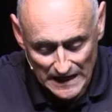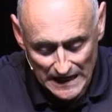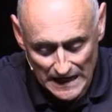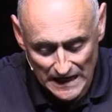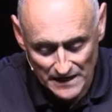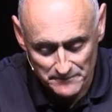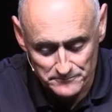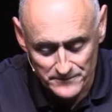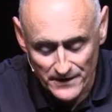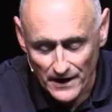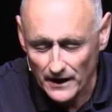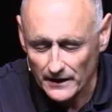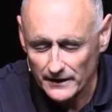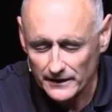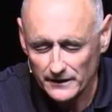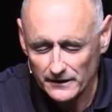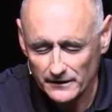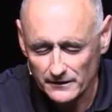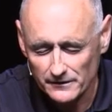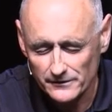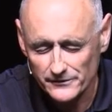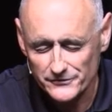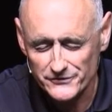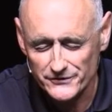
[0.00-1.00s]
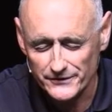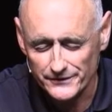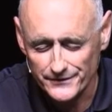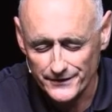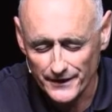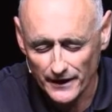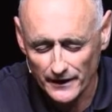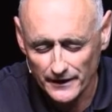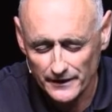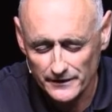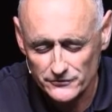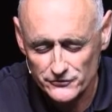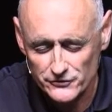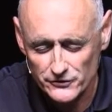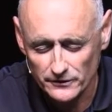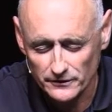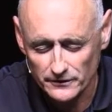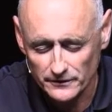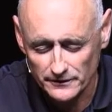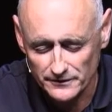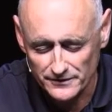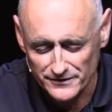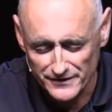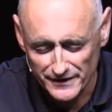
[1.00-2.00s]
I'm not here tonight to
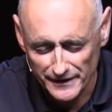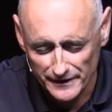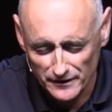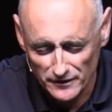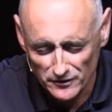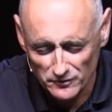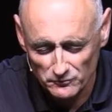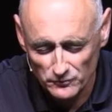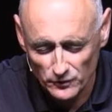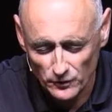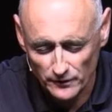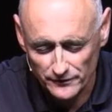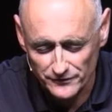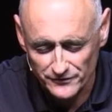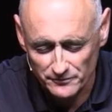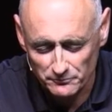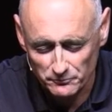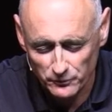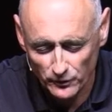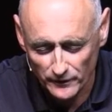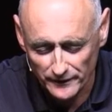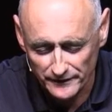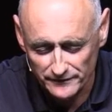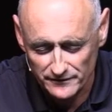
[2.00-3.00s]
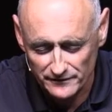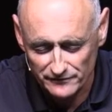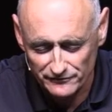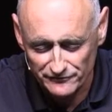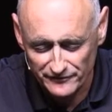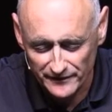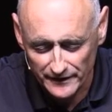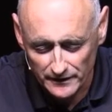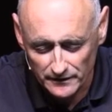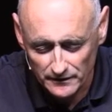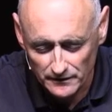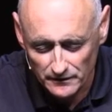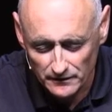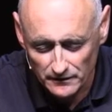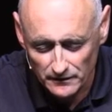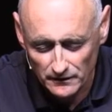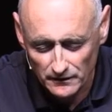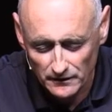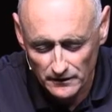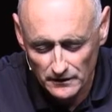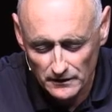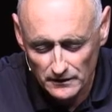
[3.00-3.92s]
condemn or to point the finger.